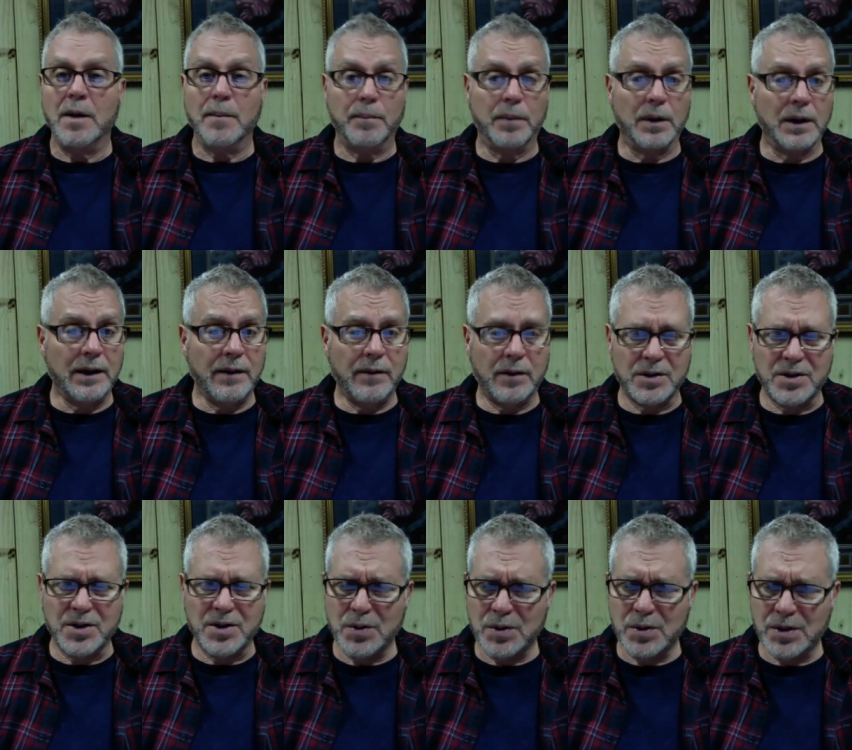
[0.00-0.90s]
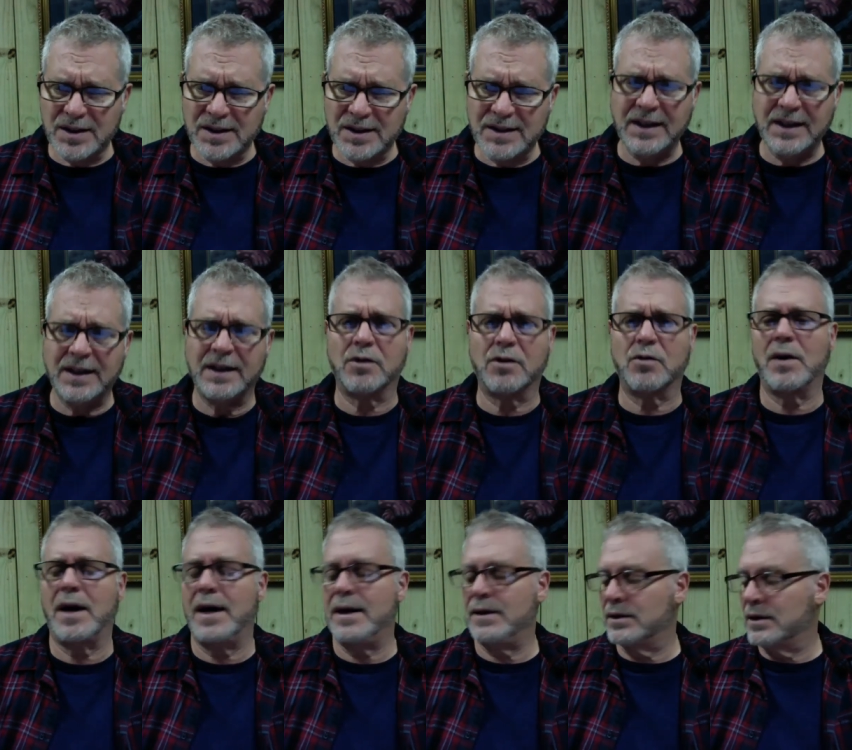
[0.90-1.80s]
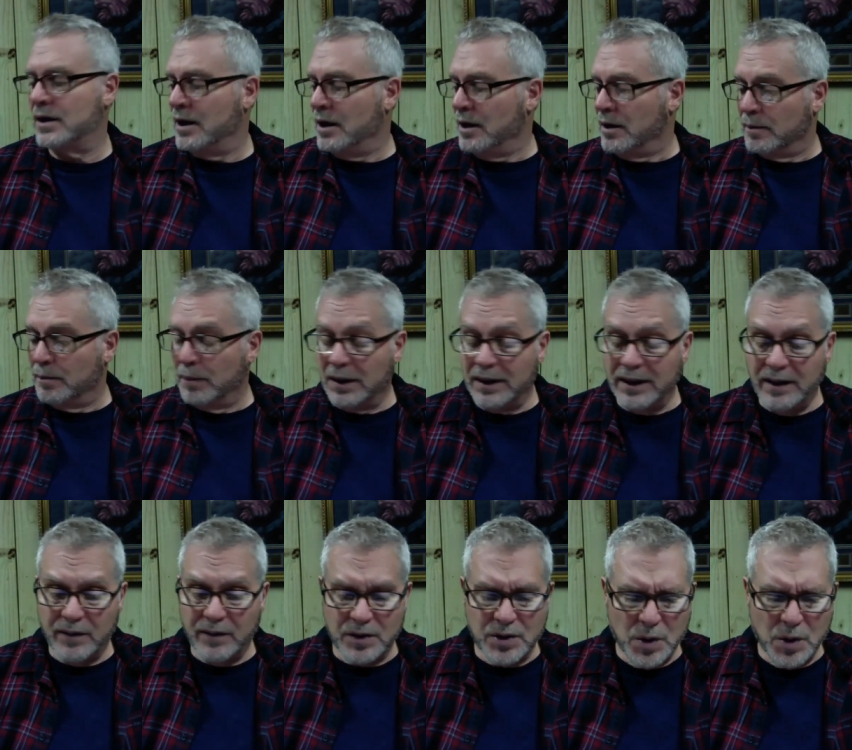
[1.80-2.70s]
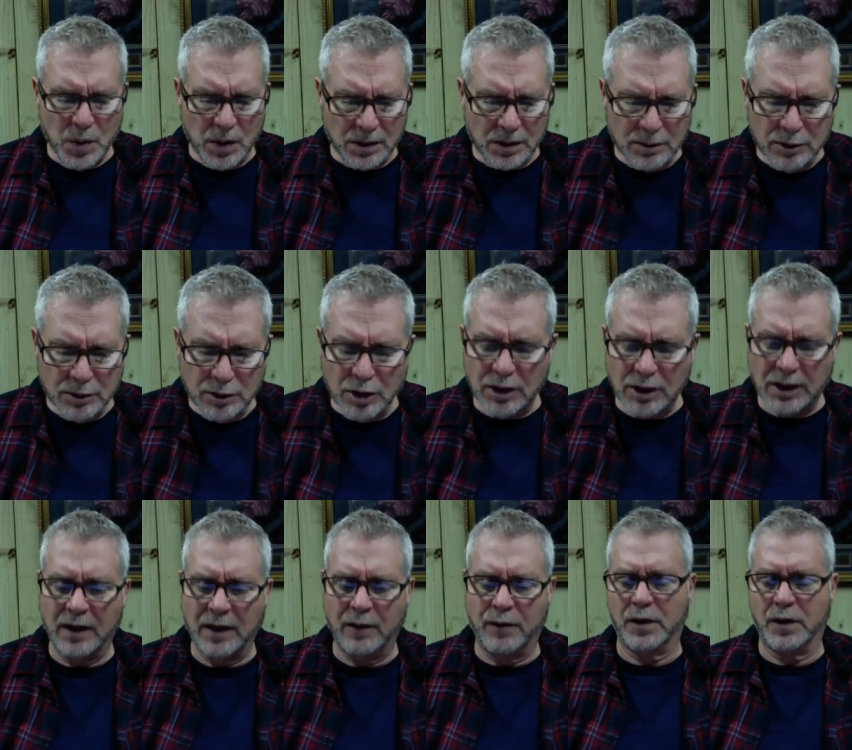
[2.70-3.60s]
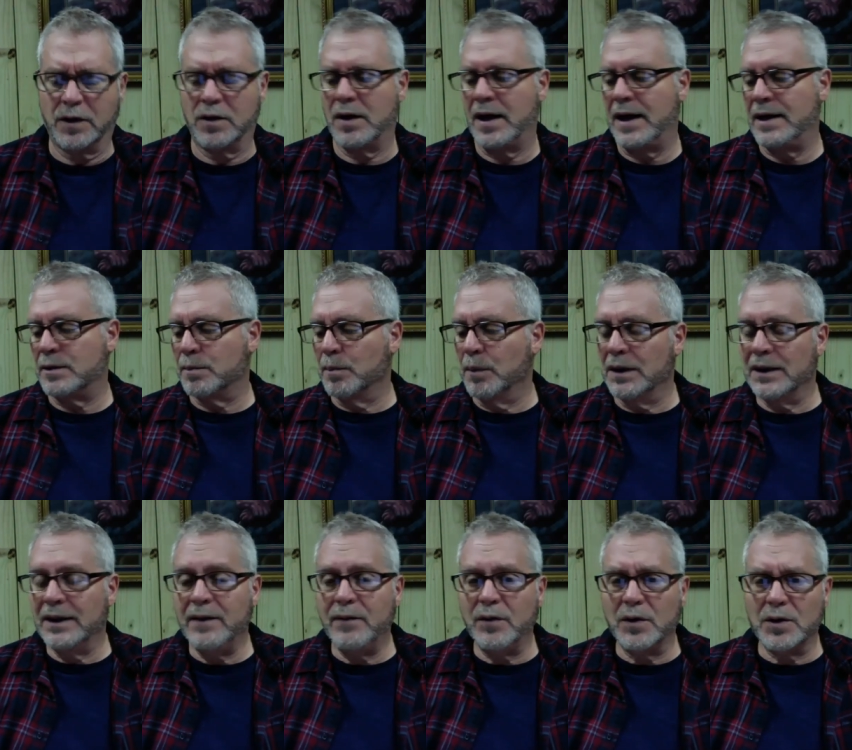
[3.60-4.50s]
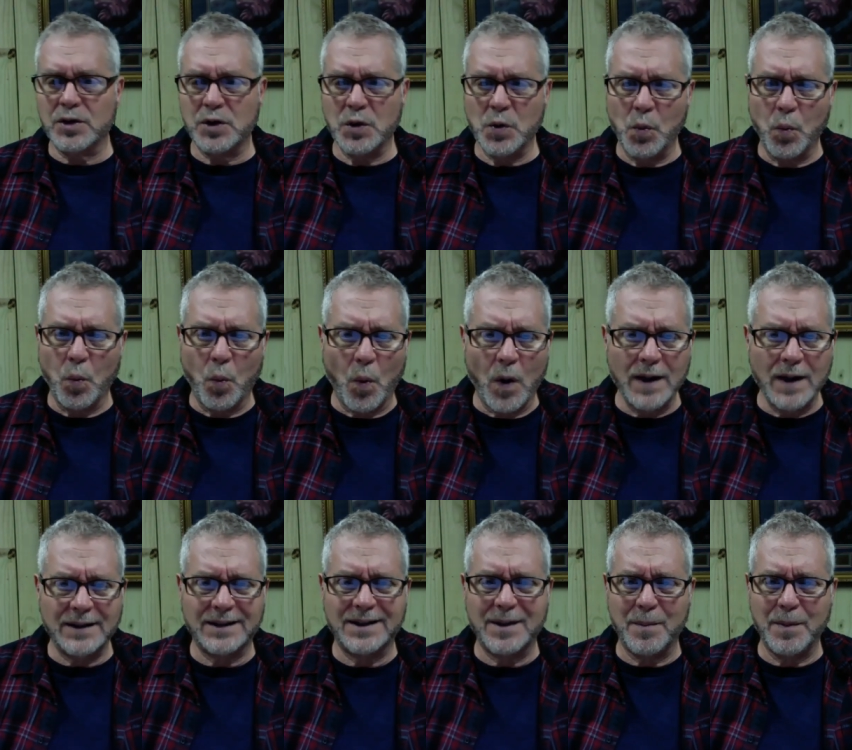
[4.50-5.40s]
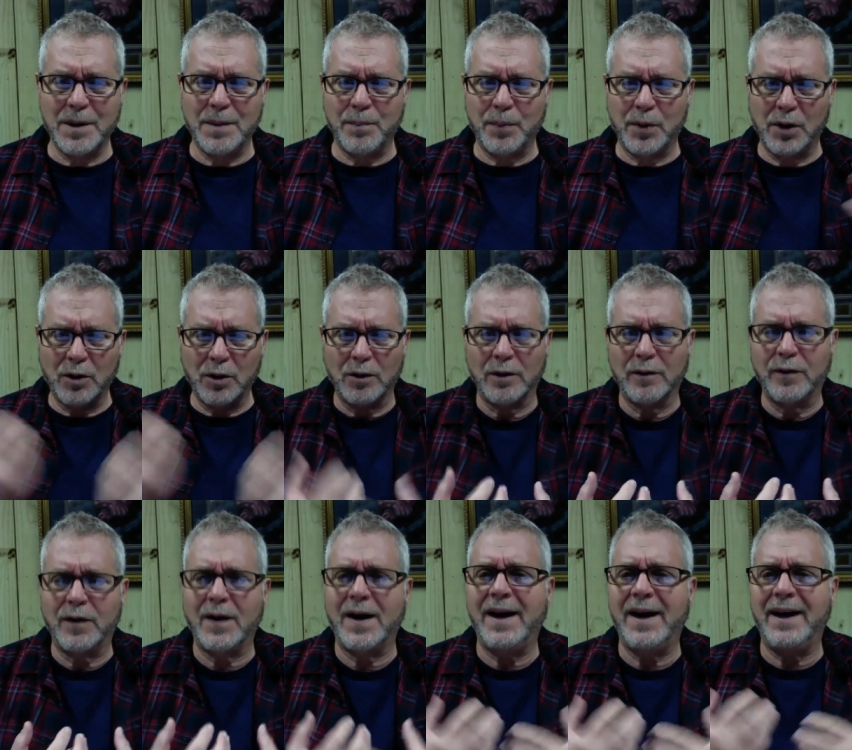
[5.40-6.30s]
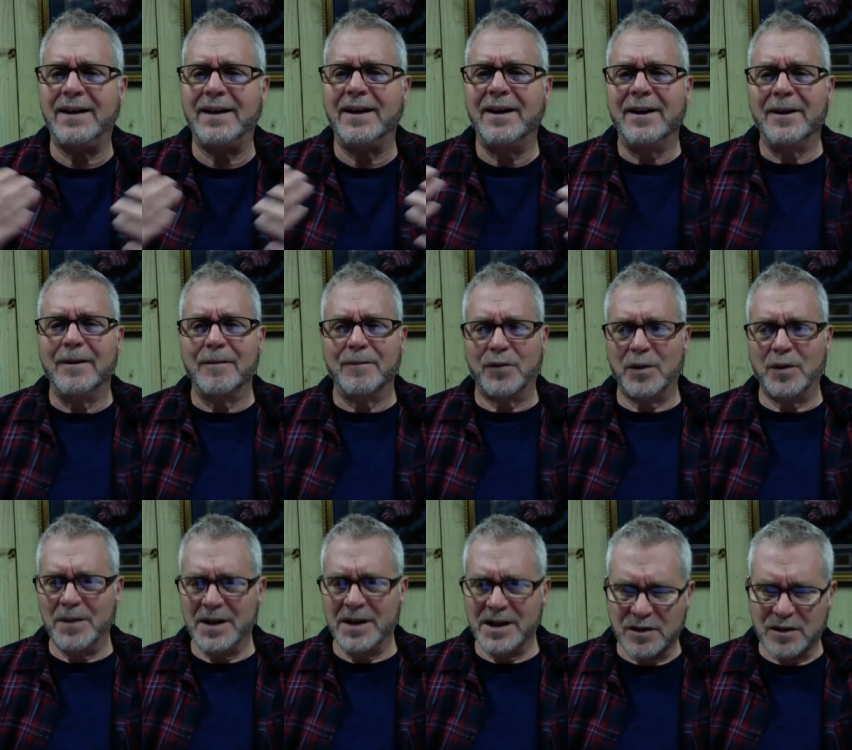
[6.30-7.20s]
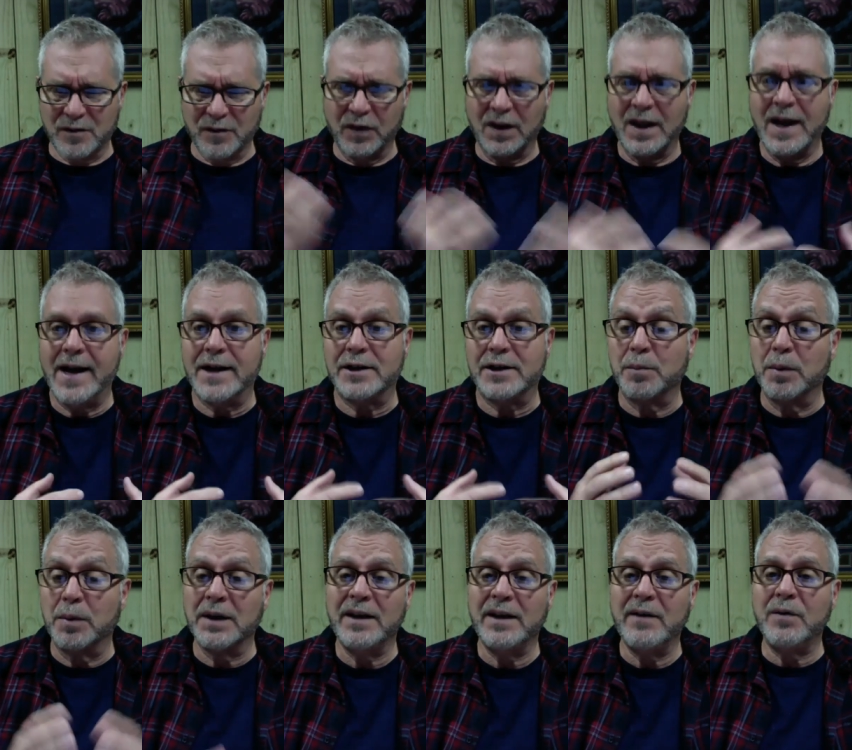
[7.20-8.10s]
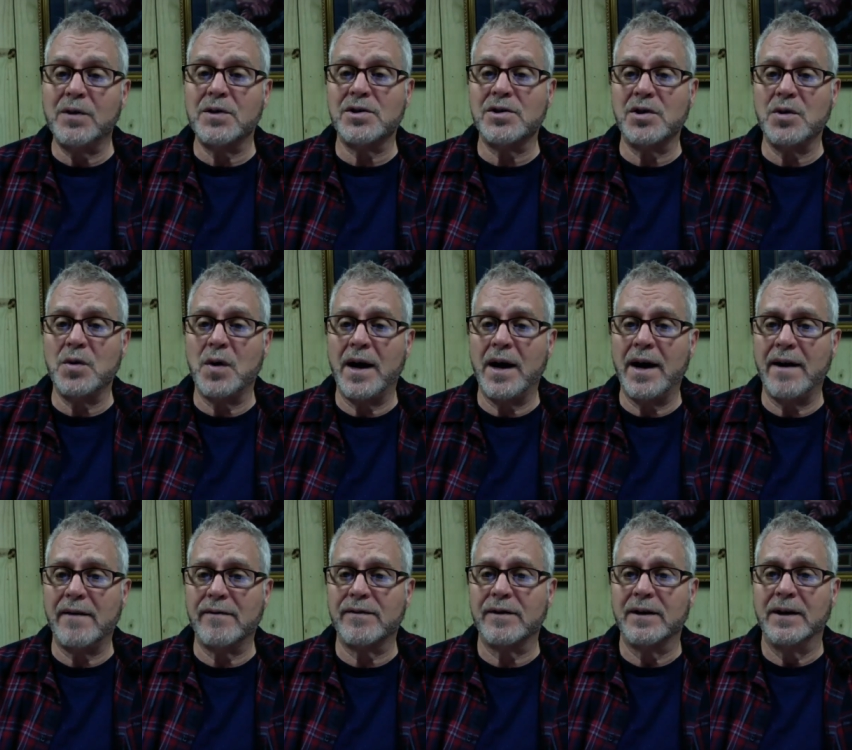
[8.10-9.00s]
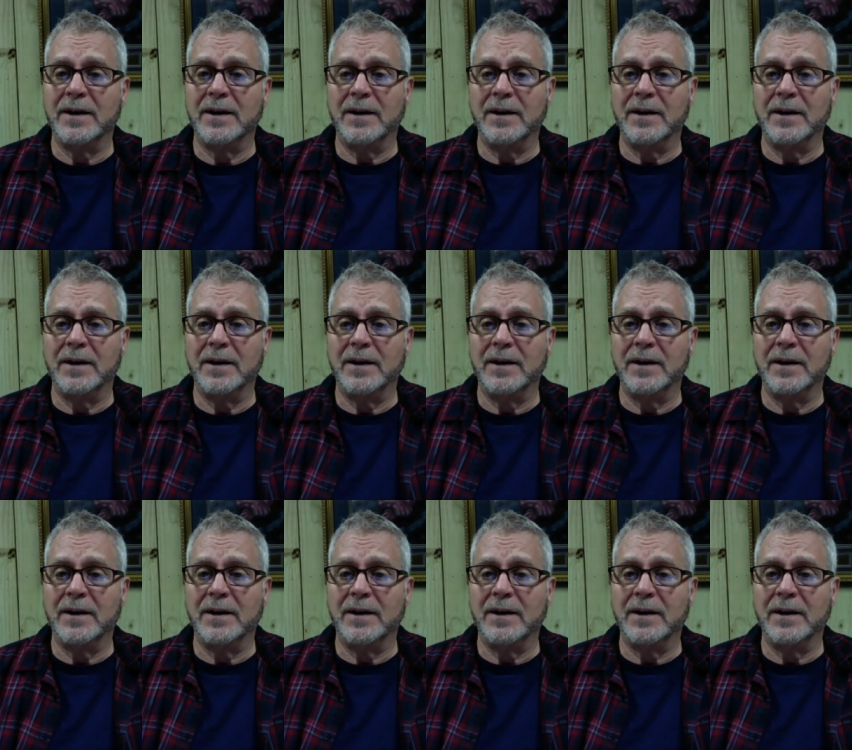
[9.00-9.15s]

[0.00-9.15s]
believers who seek Christ, believers who are looking for Christ, believers who want to be purified from this flesh, believers who have